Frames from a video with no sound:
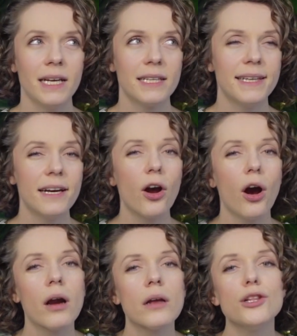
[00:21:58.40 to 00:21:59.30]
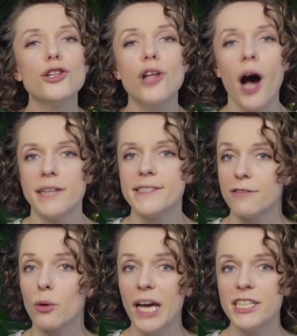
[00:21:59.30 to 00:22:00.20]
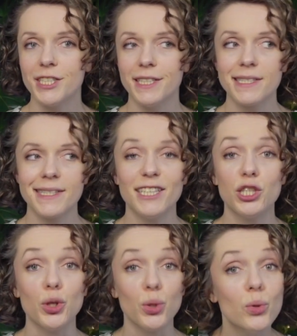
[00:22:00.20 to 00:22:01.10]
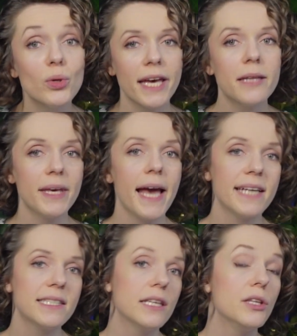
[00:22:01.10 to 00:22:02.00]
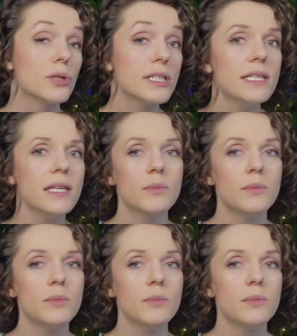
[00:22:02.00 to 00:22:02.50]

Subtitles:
There are lots of questions that you can be asking your team